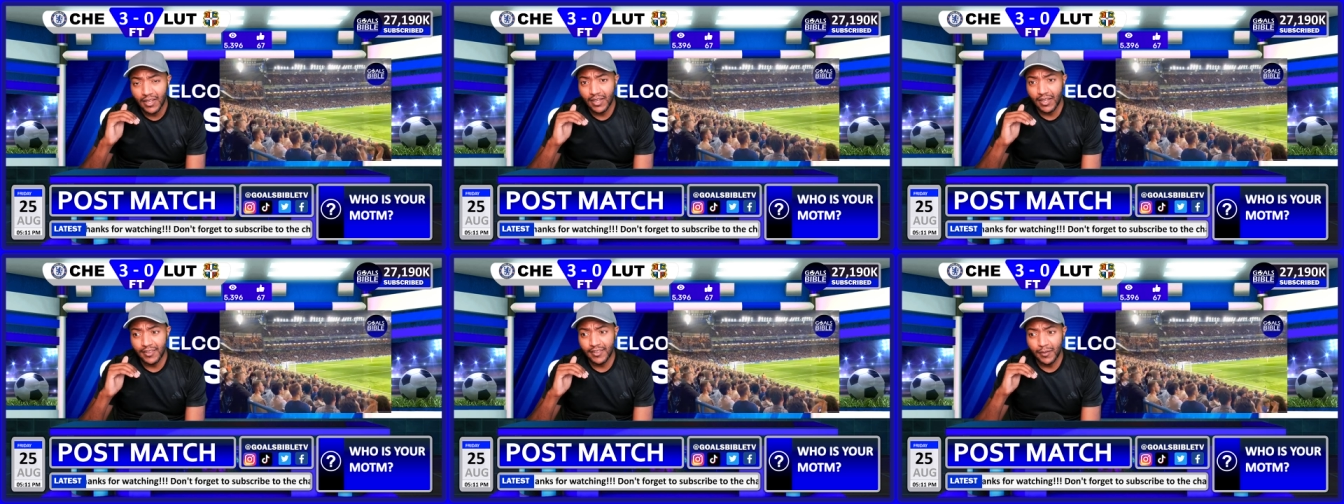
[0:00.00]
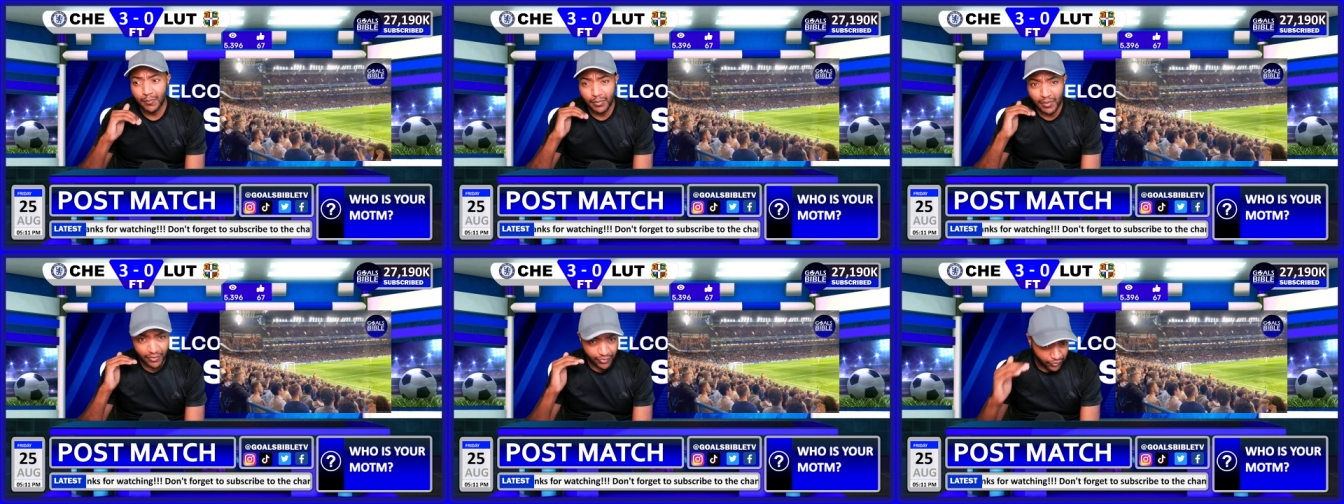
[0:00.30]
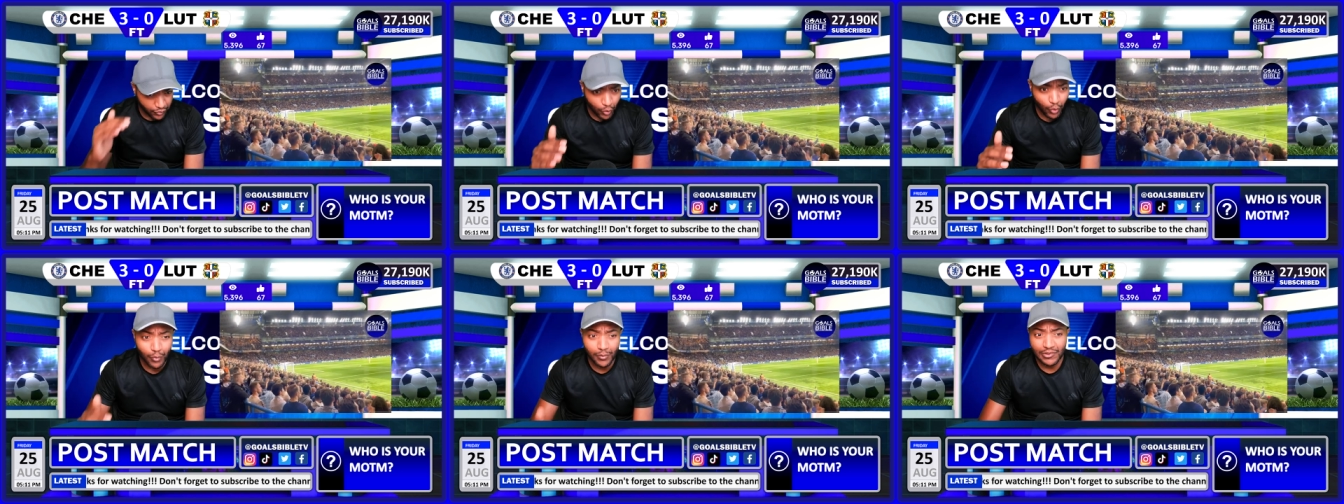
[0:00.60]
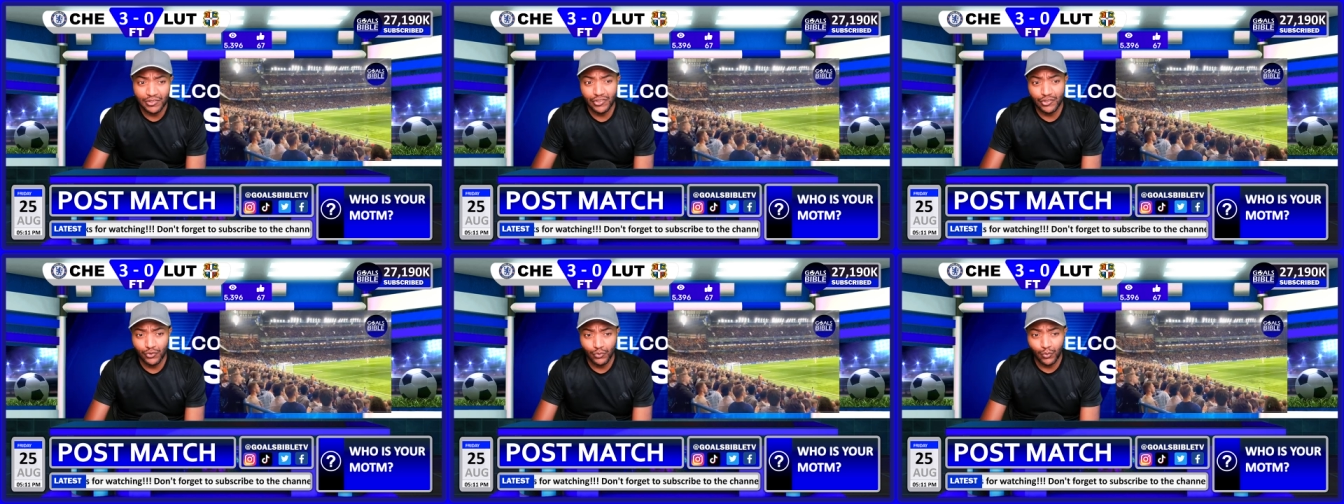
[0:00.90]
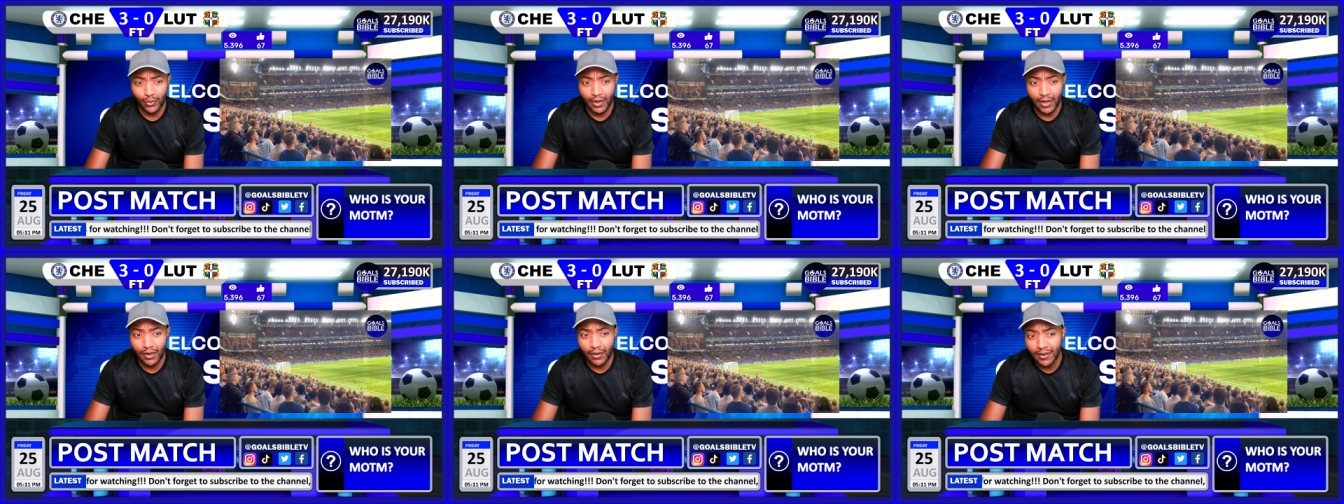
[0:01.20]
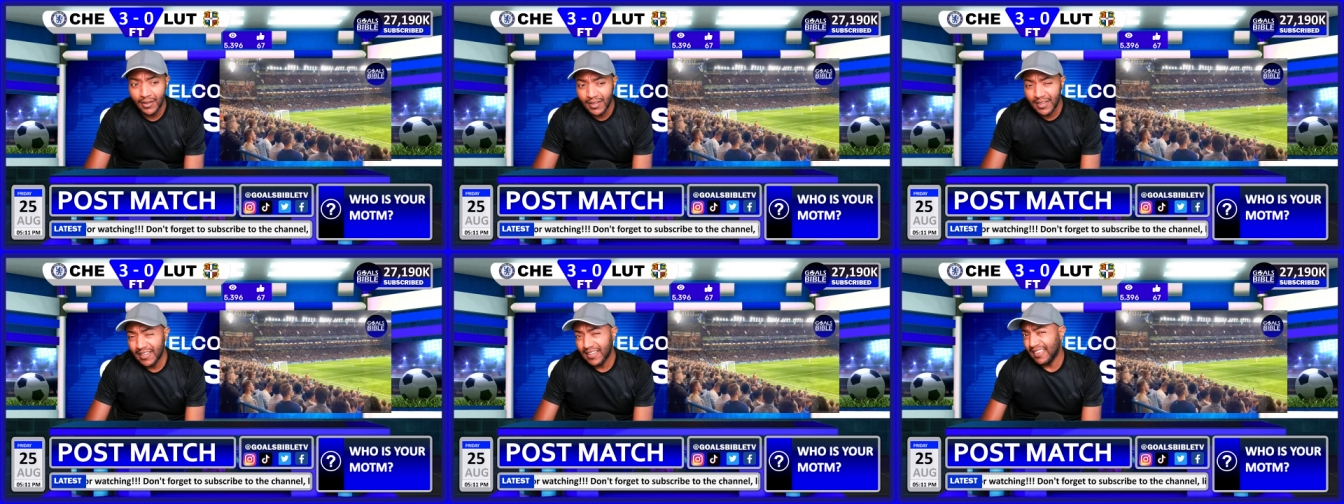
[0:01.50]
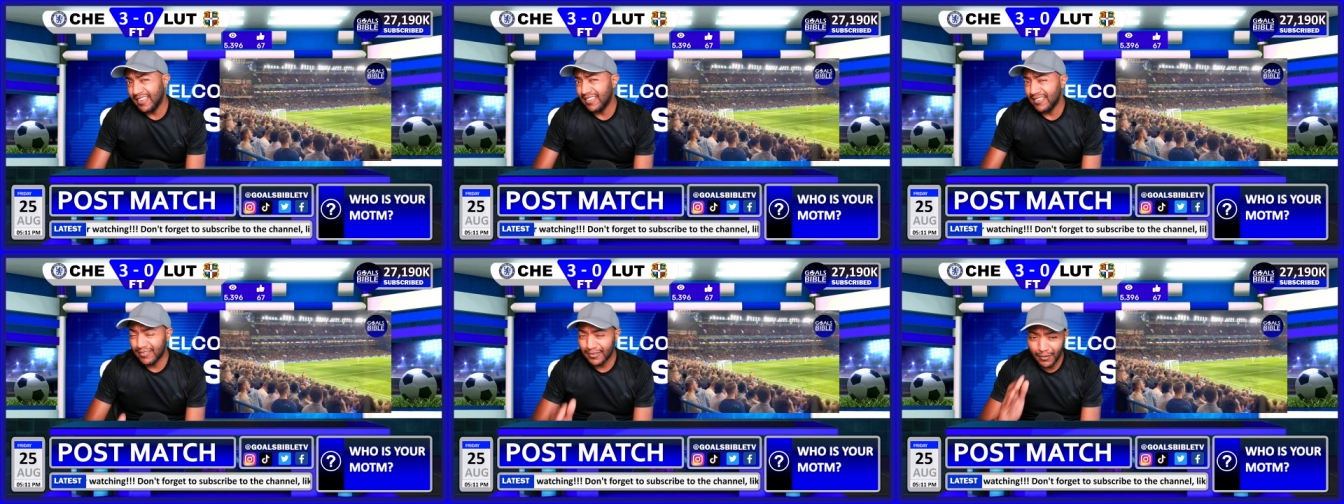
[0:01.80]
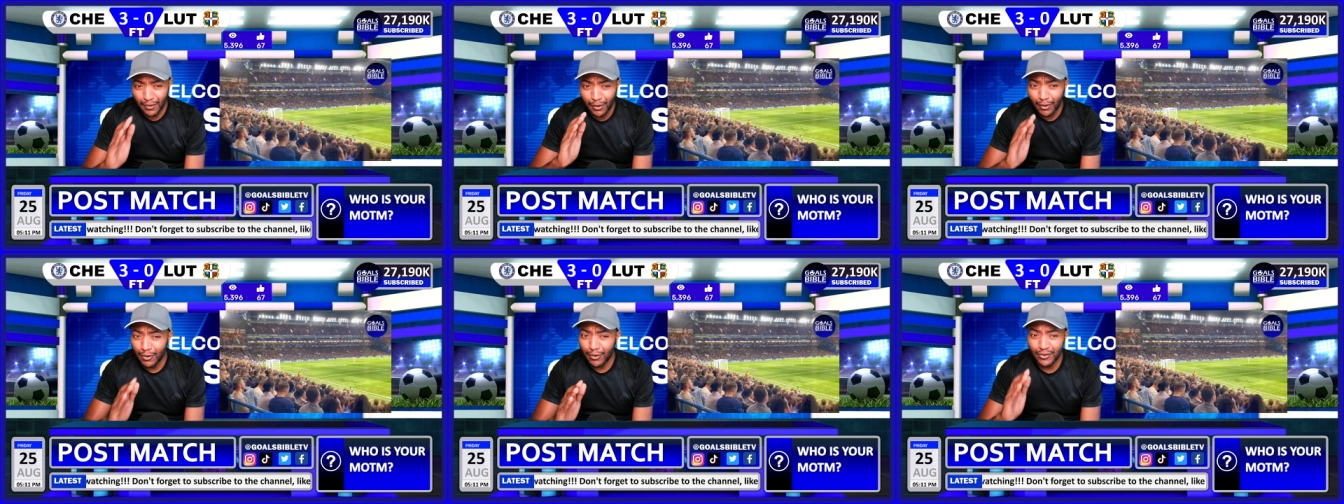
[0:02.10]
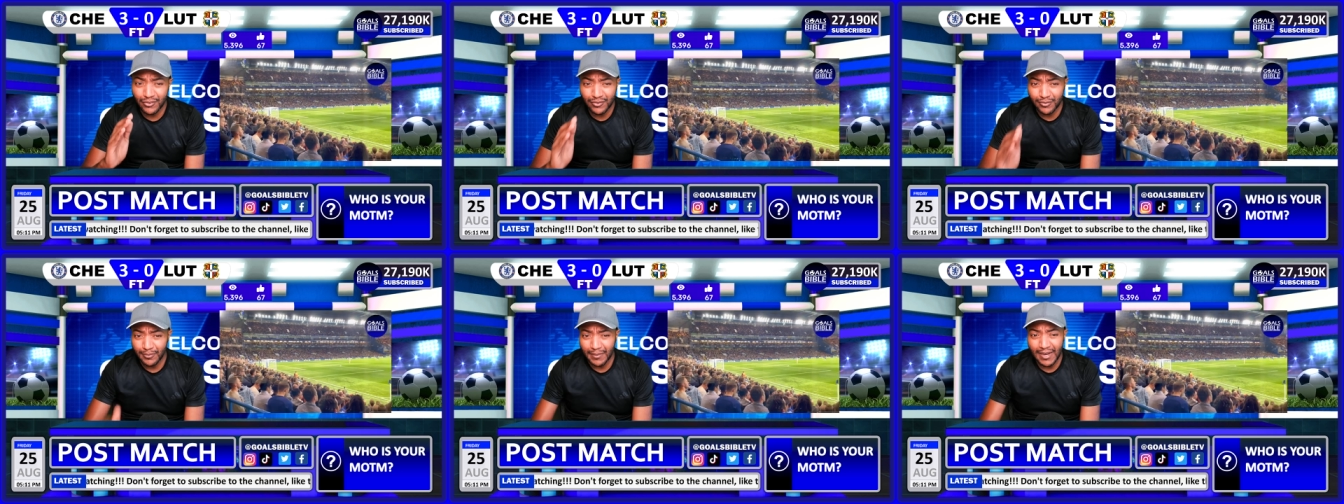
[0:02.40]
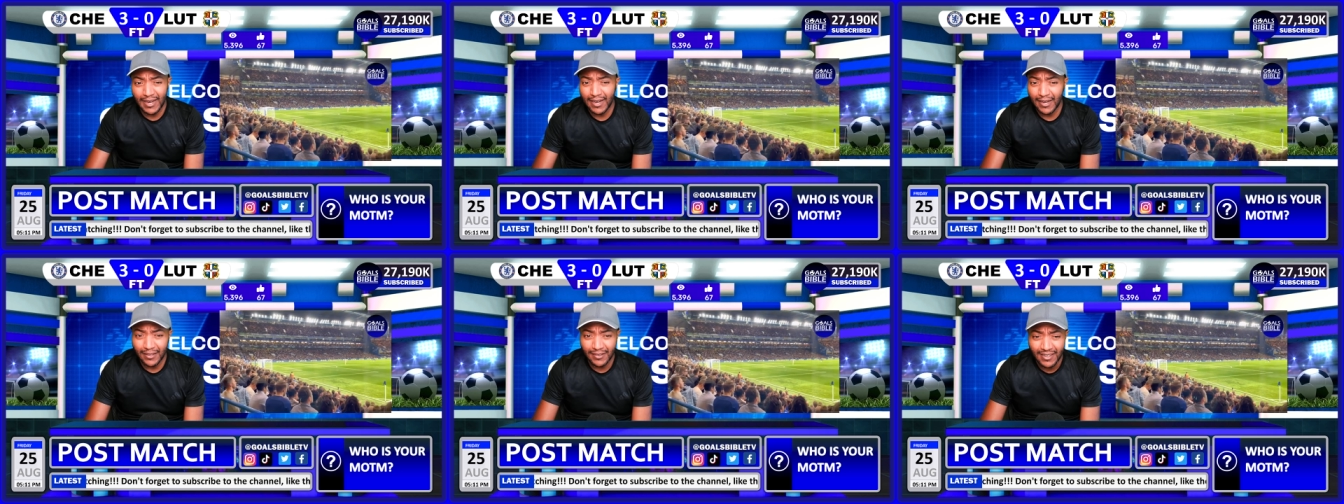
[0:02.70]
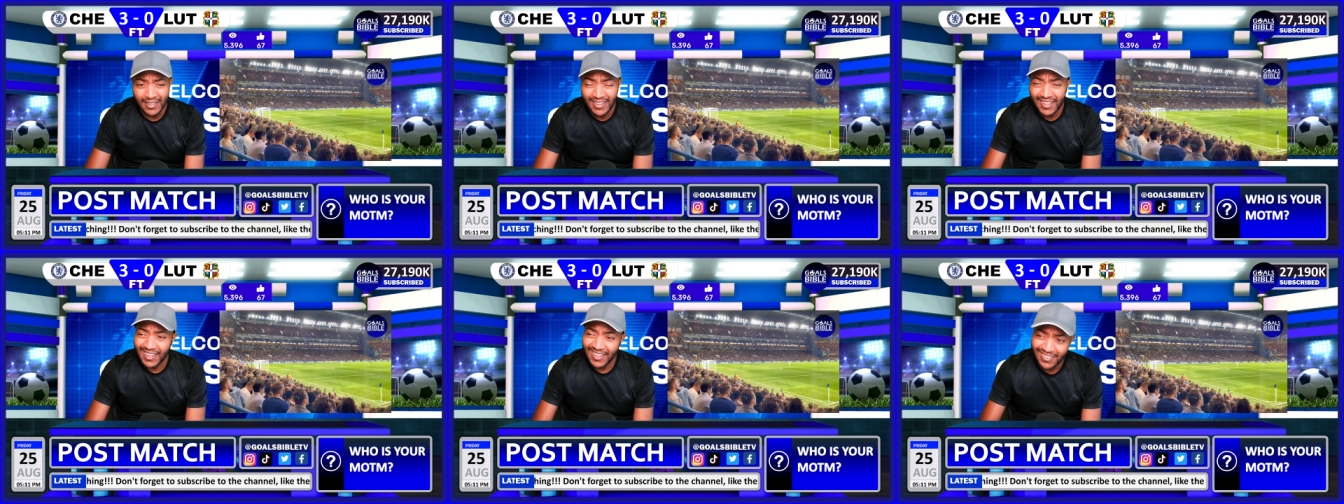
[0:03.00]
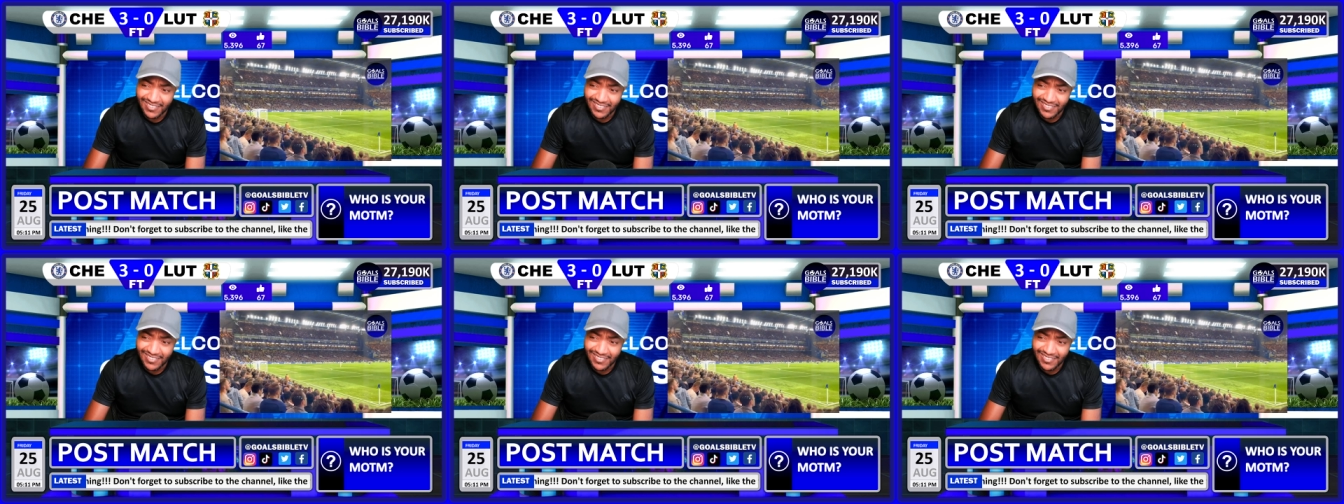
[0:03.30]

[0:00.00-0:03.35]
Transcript: uh, the performance as well. He's all smile